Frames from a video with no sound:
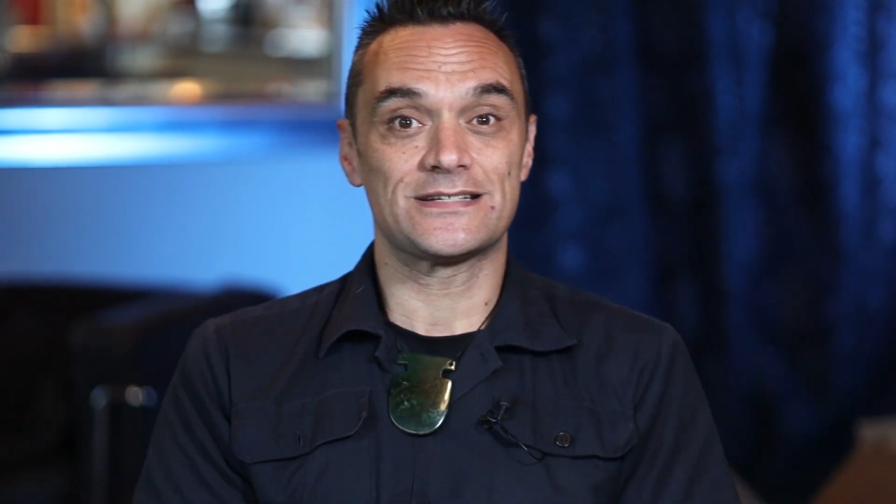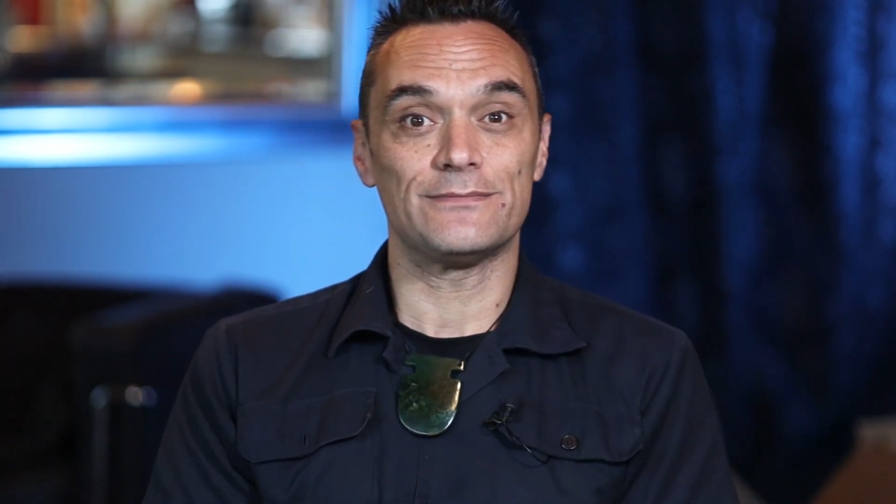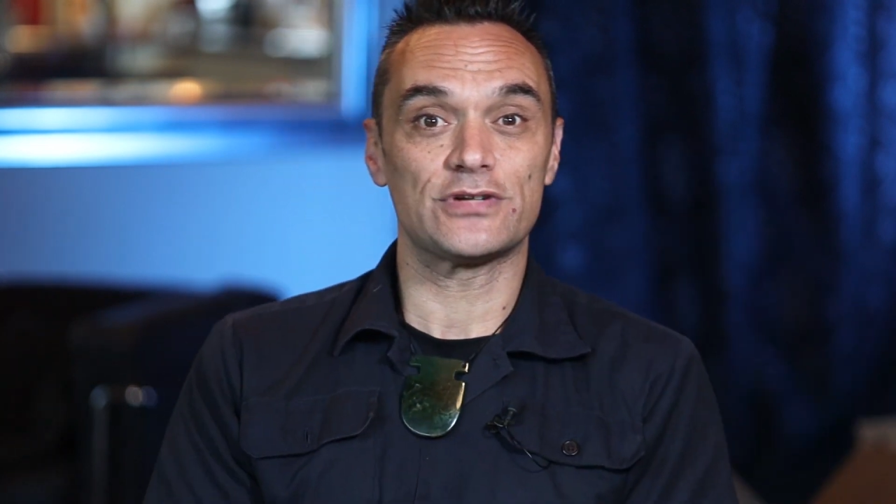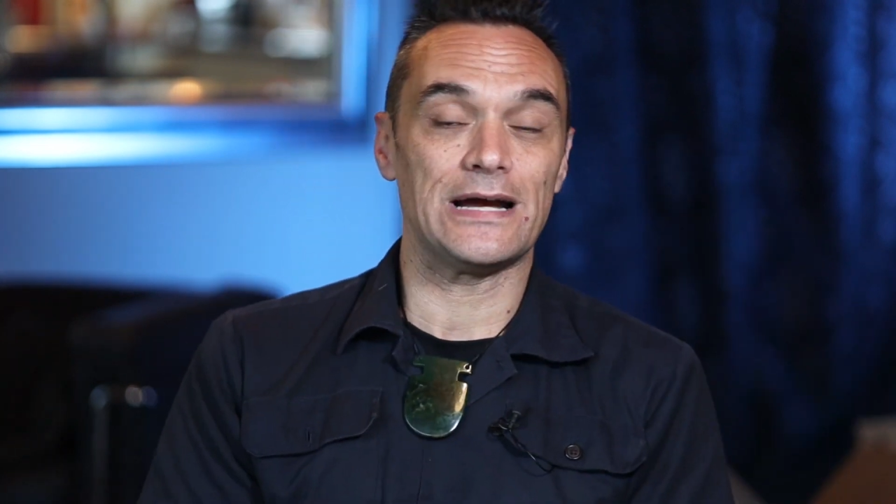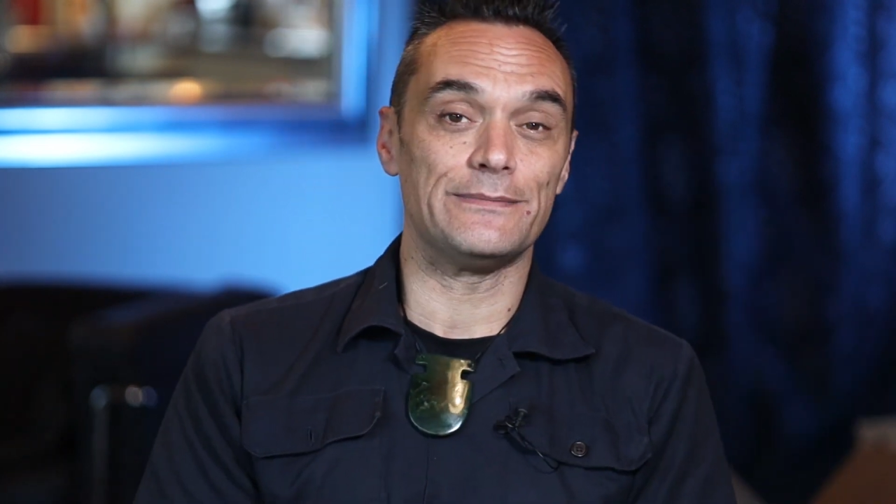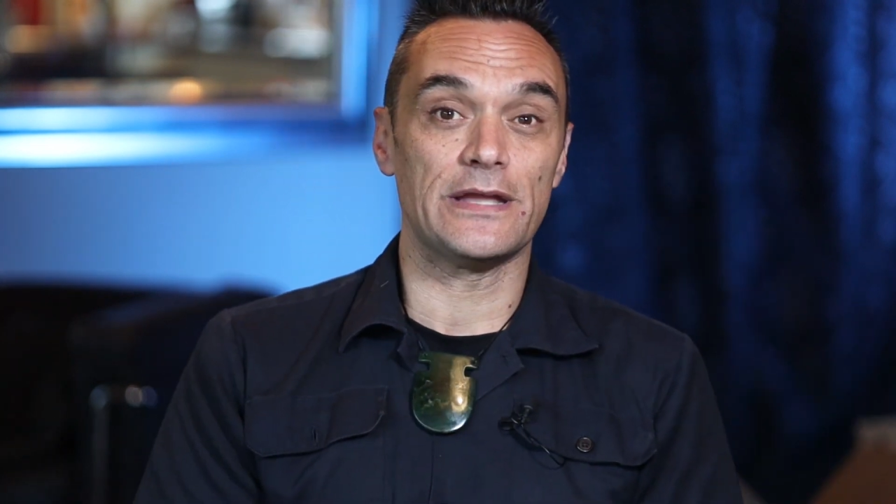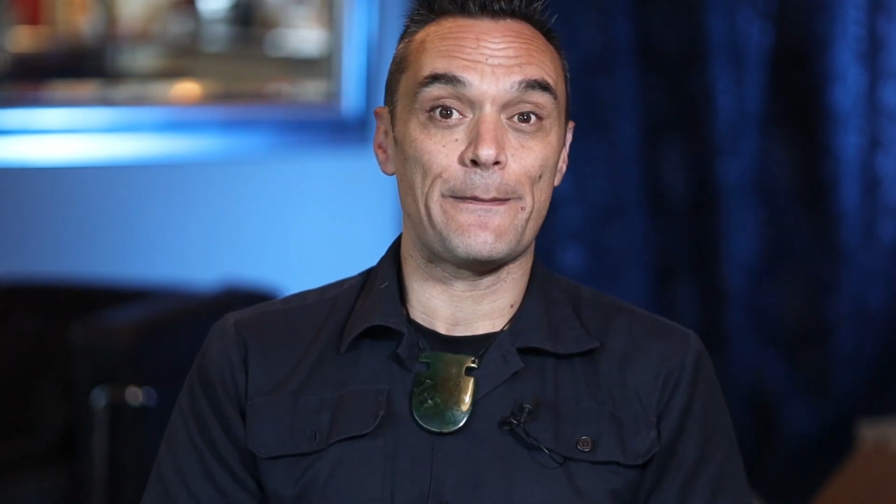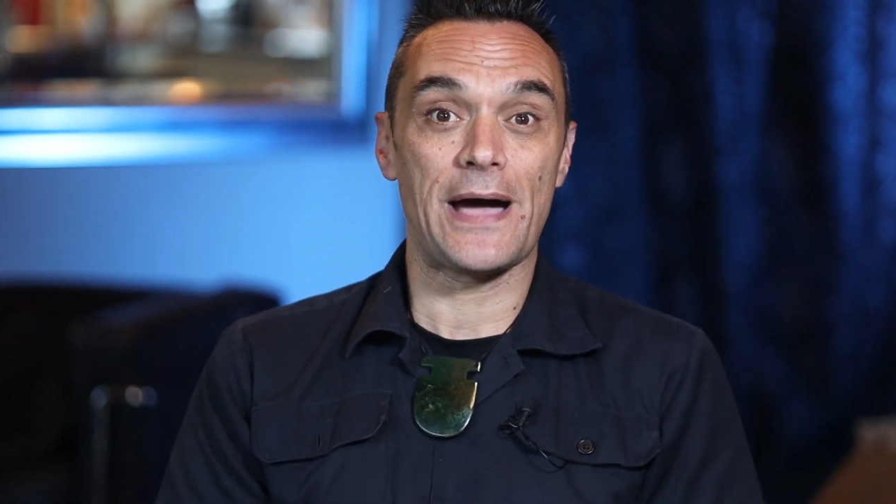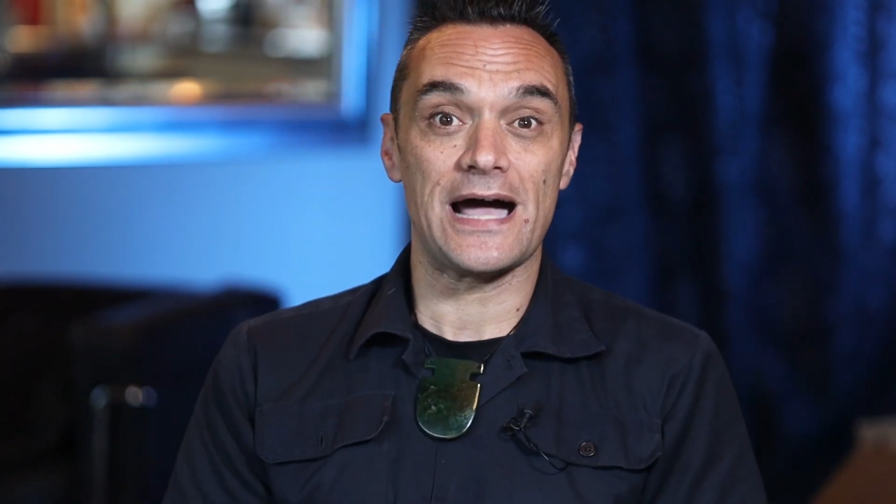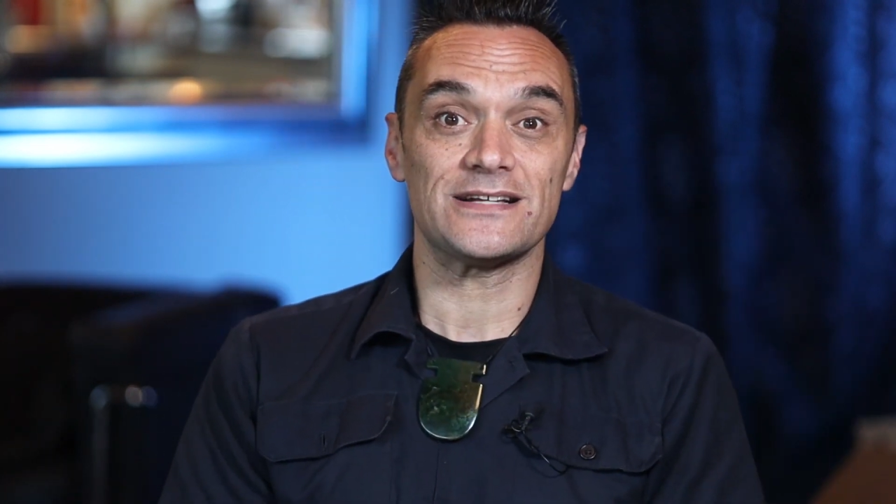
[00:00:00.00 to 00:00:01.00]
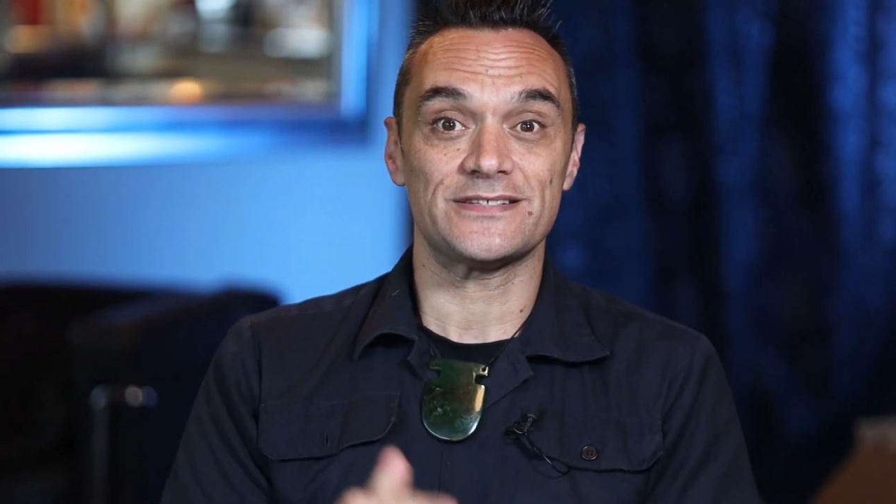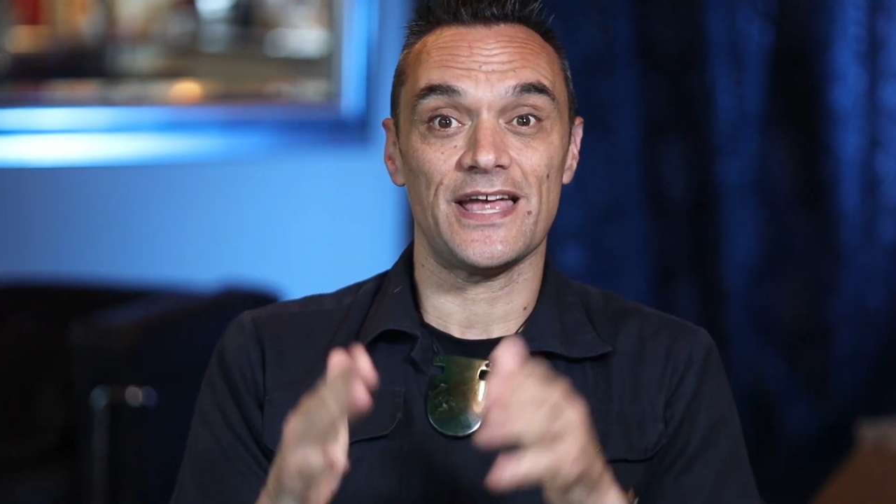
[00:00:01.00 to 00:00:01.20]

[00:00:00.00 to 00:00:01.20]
sometime in the past,